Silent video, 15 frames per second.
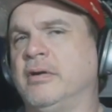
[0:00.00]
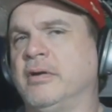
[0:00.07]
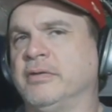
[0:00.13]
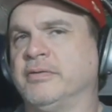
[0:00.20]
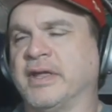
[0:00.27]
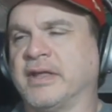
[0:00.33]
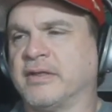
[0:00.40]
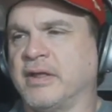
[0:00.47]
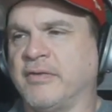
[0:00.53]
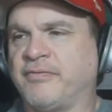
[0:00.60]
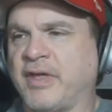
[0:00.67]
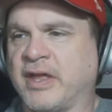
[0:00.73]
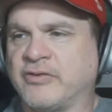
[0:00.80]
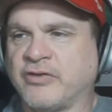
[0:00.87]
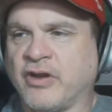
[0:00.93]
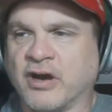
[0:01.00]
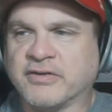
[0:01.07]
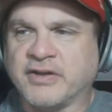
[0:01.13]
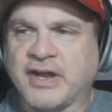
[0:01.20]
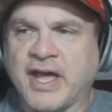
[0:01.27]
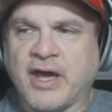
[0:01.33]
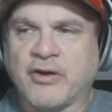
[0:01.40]
Like if they had talked
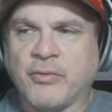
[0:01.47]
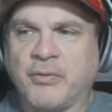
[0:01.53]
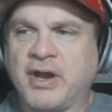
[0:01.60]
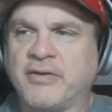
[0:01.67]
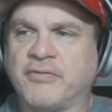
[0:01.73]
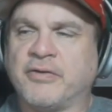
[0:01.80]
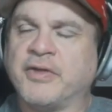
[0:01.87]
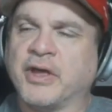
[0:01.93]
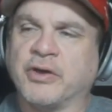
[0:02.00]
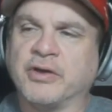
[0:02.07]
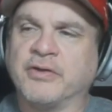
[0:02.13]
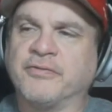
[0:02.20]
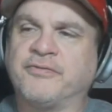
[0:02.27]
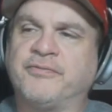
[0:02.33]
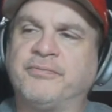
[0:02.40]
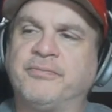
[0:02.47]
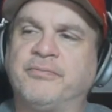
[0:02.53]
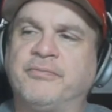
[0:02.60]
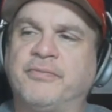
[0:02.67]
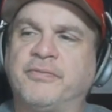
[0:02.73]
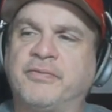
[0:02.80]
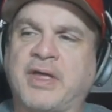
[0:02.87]
it out or whatever, they could have
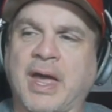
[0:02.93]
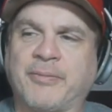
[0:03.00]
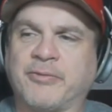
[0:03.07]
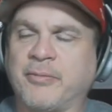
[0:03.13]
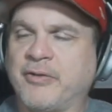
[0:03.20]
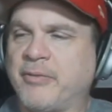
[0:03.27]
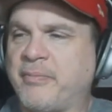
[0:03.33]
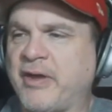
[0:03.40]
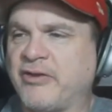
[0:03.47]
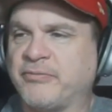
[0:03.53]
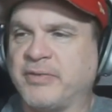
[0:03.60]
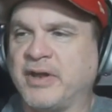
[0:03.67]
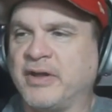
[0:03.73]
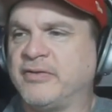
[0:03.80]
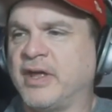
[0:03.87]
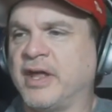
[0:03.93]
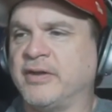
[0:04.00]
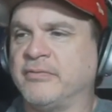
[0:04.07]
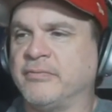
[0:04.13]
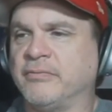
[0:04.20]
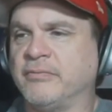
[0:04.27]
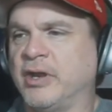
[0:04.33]
kept him in the basement and
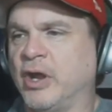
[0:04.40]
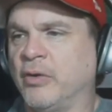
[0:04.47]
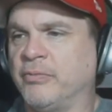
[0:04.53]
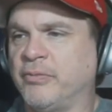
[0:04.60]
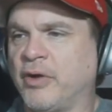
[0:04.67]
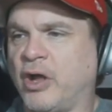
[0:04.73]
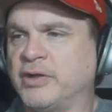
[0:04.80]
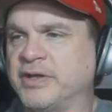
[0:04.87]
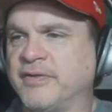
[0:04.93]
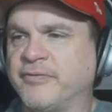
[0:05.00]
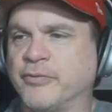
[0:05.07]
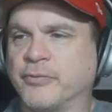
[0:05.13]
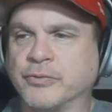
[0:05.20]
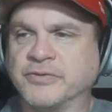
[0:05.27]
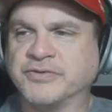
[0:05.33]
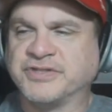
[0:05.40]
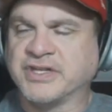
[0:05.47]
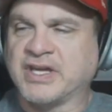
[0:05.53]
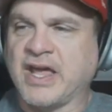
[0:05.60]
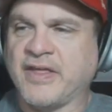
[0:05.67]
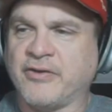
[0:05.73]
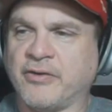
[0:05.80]
done, all lived the roots
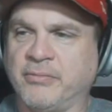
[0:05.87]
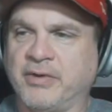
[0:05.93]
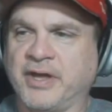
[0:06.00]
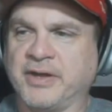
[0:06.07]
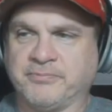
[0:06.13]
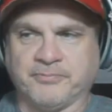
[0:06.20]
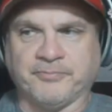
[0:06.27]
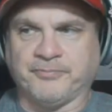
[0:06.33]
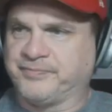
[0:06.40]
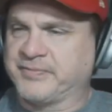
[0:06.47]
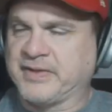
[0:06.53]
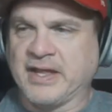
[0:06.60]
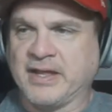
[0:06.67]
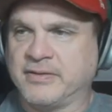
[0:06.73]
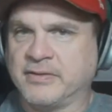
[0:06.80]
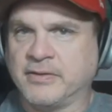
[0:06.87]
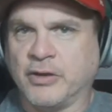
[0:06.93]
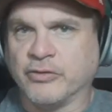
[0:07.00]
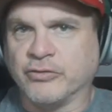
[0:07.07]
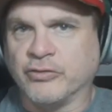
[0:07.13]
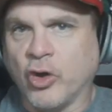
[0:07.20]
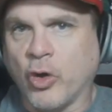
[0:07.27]
together. But
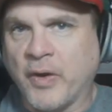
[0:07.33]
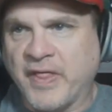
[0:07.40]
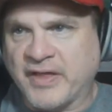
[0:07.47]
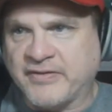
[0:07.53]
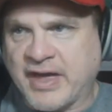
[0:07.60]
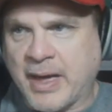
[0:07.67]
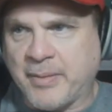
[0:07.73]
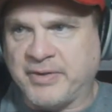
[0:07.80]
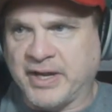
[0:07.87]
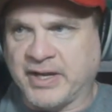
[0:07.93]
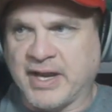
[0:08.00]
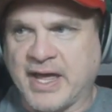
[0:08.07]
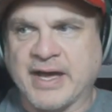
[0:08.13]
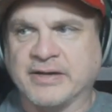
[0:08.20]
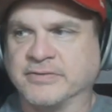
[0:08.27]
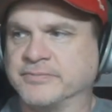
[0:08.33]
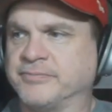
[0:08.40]
there's no way that's happening now.